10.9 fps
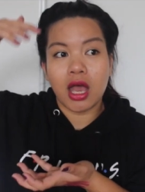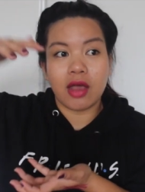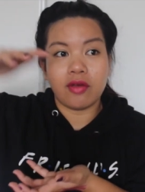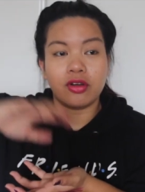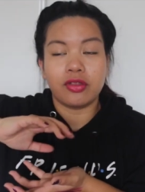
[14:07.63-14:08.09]

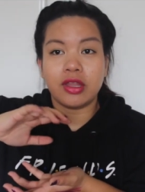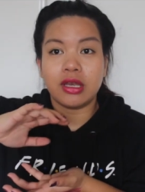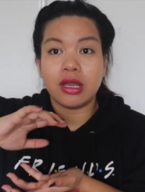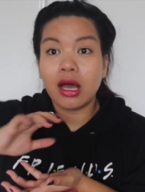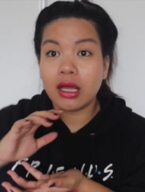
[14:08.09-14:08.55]
I've got the
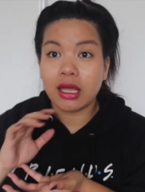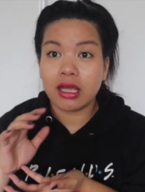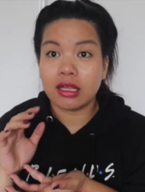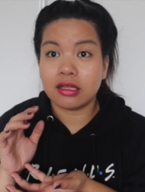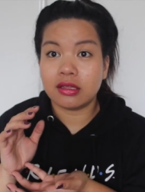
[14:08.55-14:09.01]

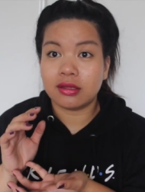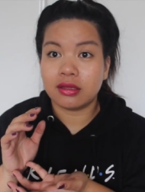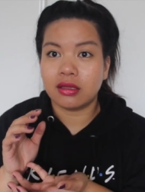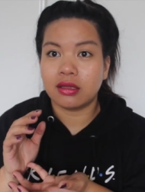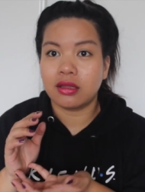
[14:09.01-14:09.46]

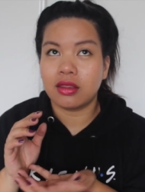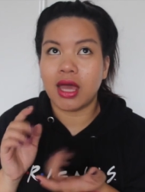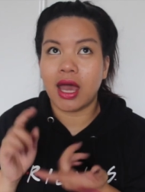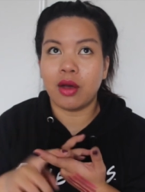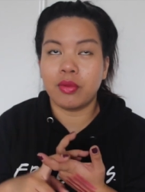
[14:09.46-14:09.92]
nuggets,
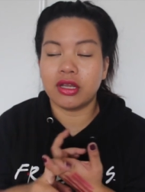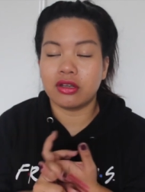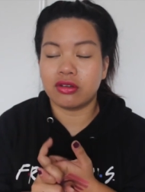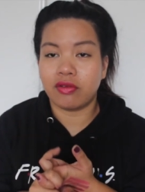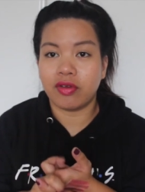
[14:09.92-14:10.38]
the almond
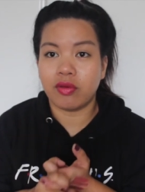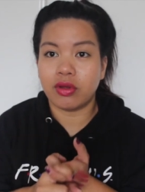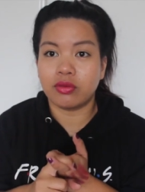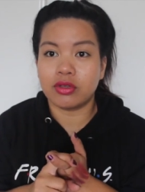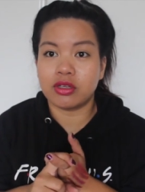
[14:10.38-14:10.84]
and toffee
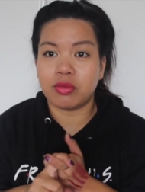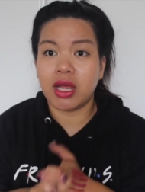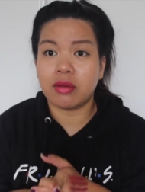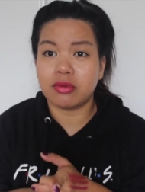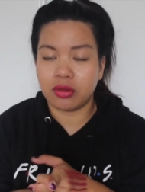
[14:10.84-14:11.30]
ones, which are my
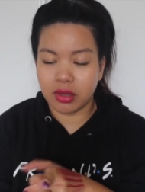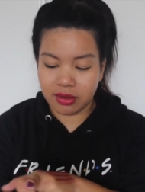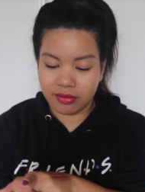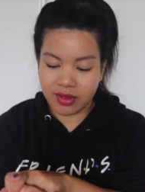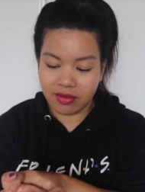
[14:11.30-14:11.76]

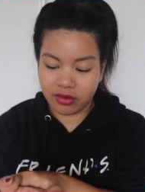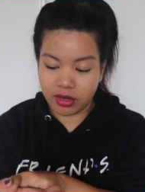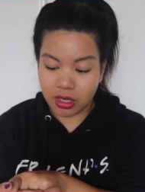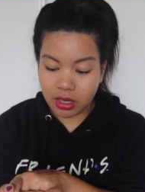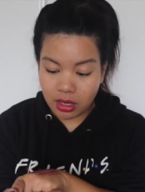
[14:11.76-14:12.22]
absolutely
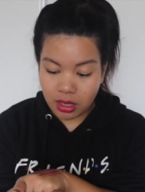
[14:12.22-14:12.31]
favourite.